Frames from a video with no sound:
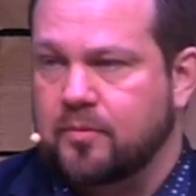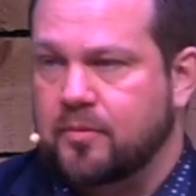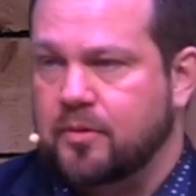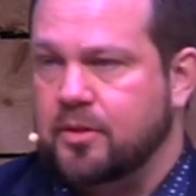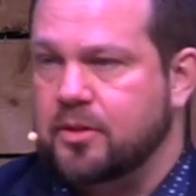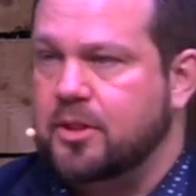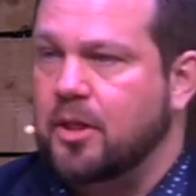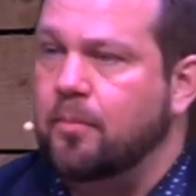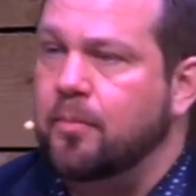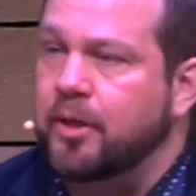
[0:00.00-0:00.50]

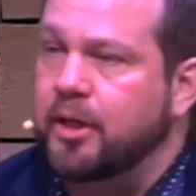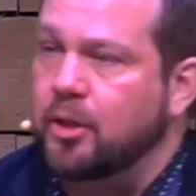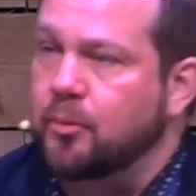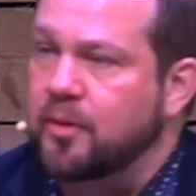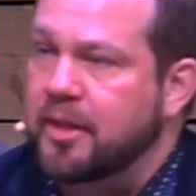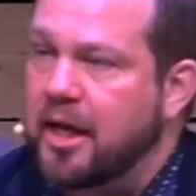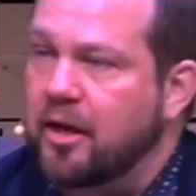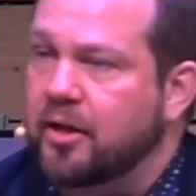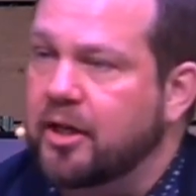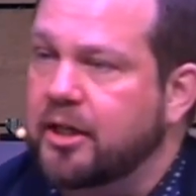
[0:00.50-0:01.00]
somebody
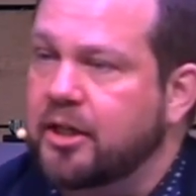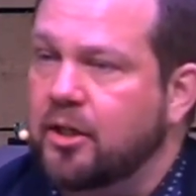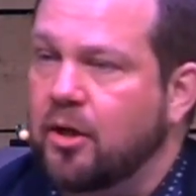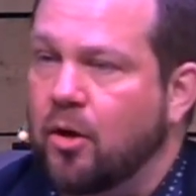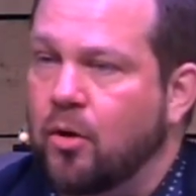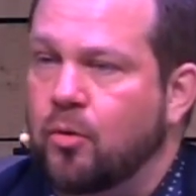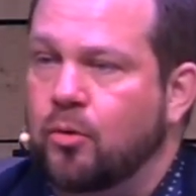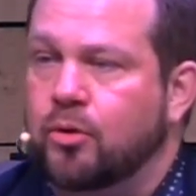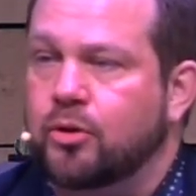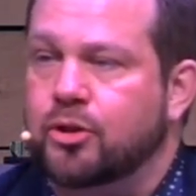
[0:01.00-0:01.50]
without any
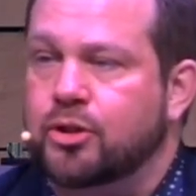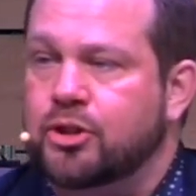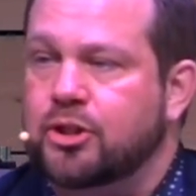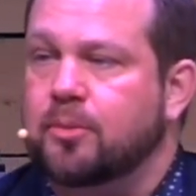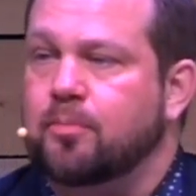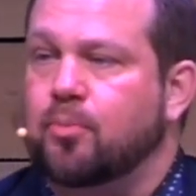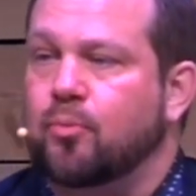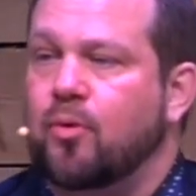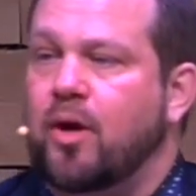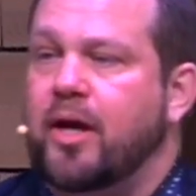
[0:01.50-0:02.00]

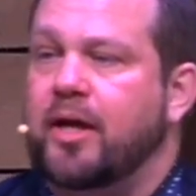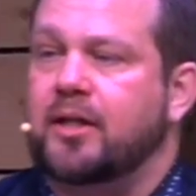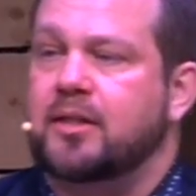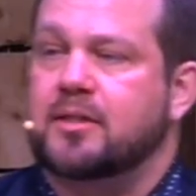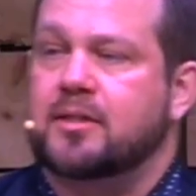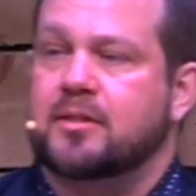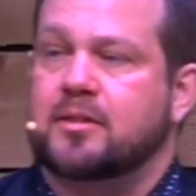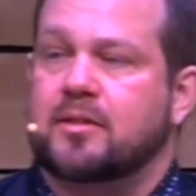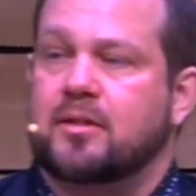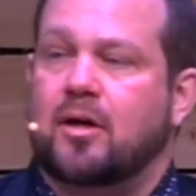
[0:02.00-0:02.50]
ownership
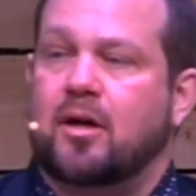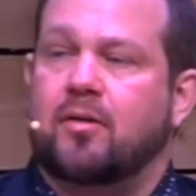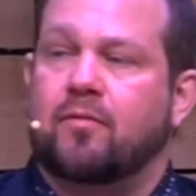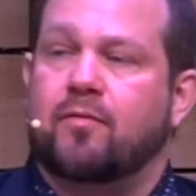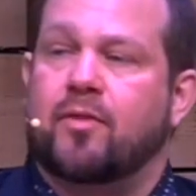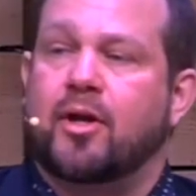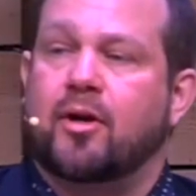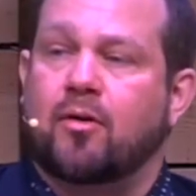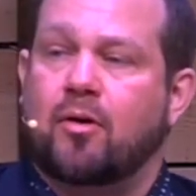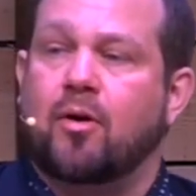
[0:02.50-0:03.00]
rights of
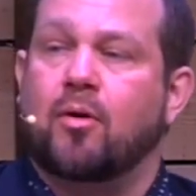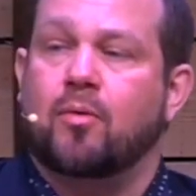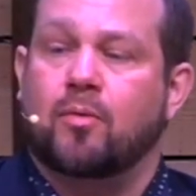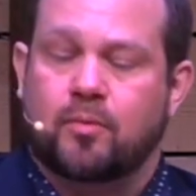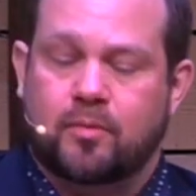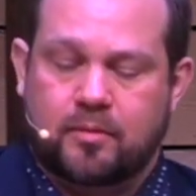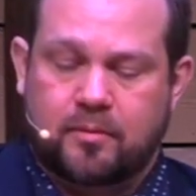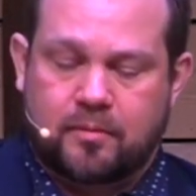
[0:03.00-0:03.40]
their own.